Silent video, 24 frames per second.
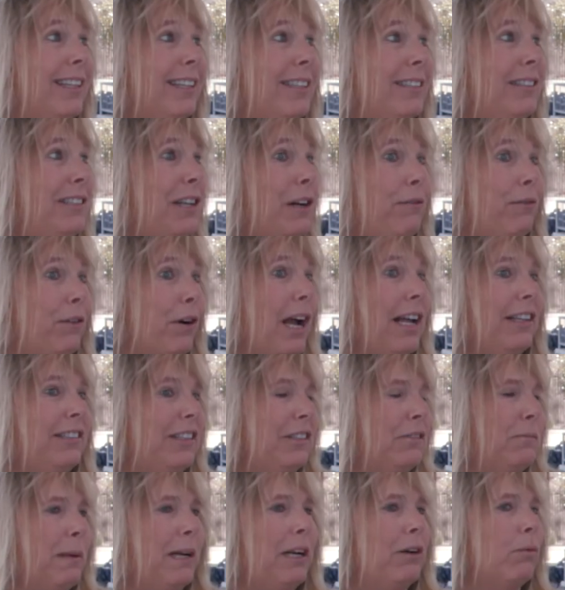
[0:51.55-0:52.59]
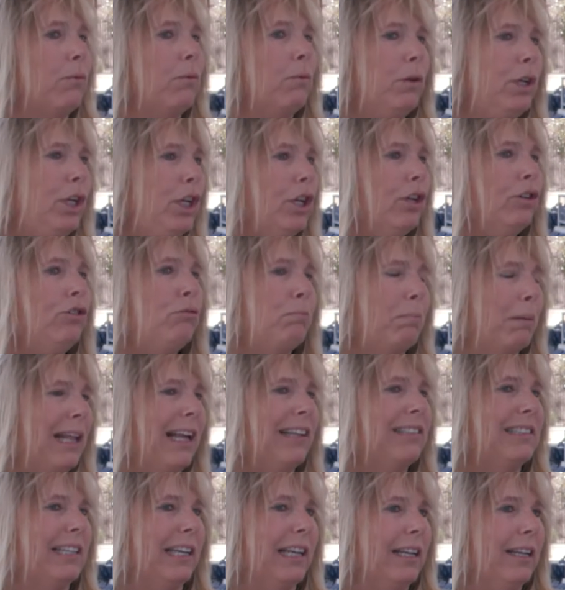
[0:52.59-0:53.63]
And so for us, it's been a huge
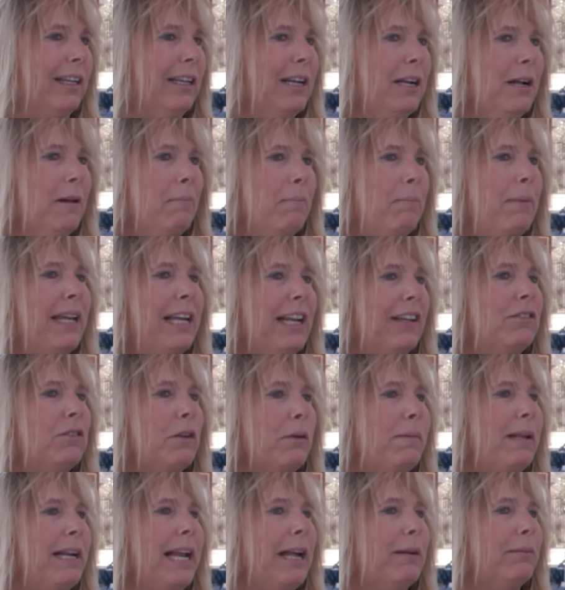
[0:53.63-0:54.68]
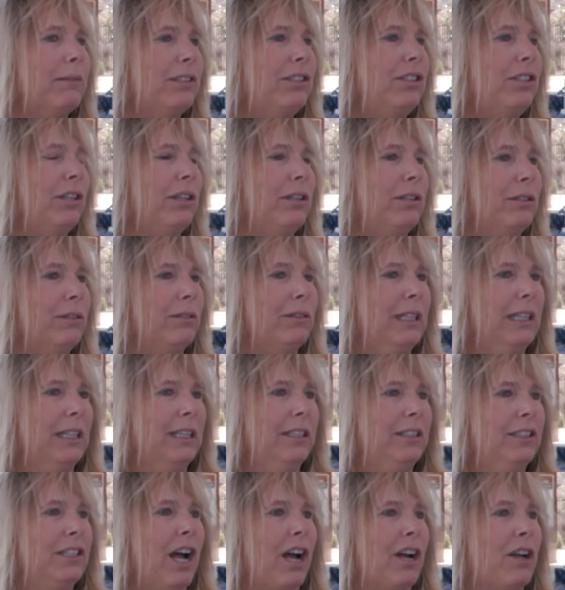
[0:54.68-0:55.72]
blessing because we've been able to
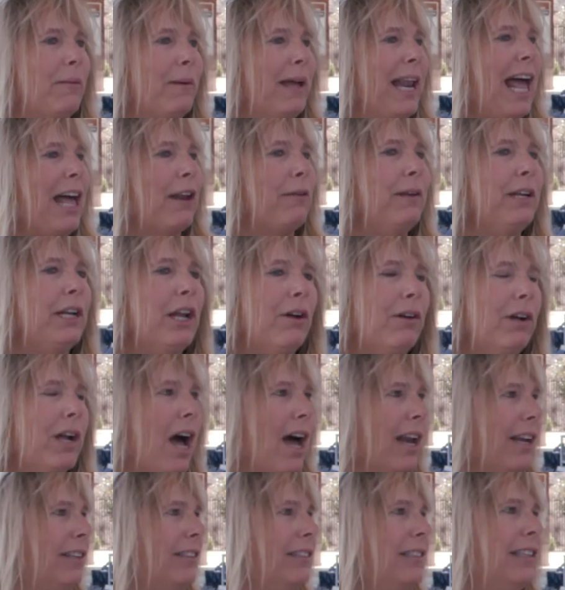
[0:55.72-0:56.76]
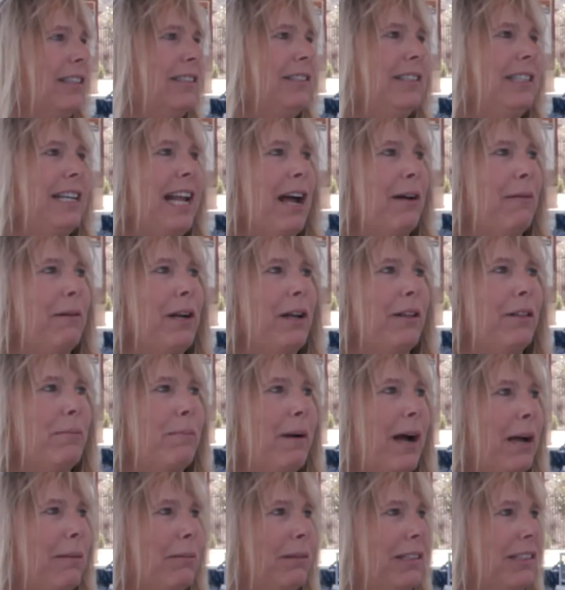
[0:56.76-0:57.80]
talk about how do we know God exists and how we know the
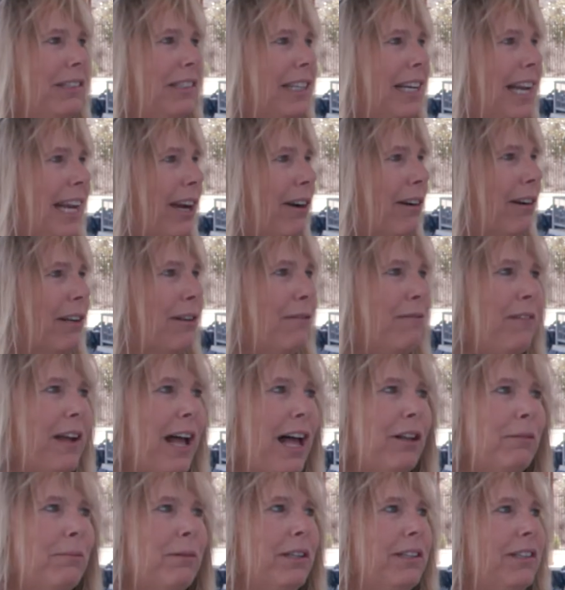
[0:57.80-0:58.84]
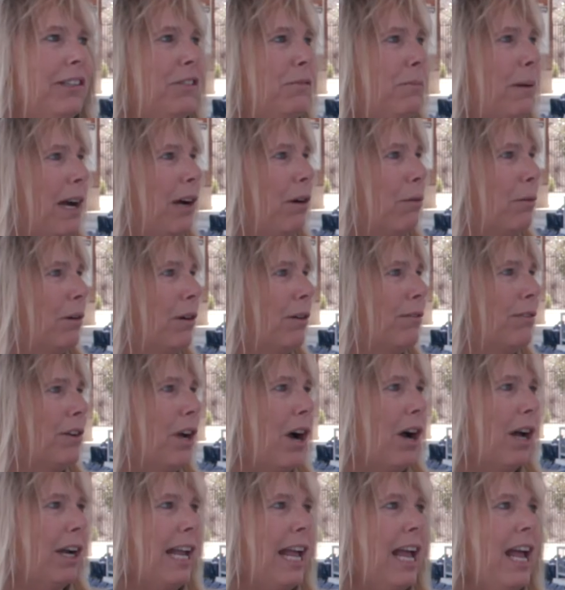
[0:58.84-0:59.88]
Bible is inerrant, infallible, and inspired word of
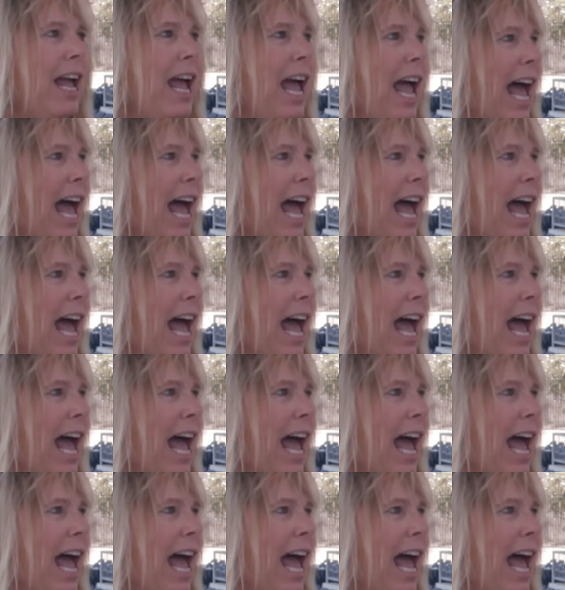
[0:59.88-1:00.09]
God.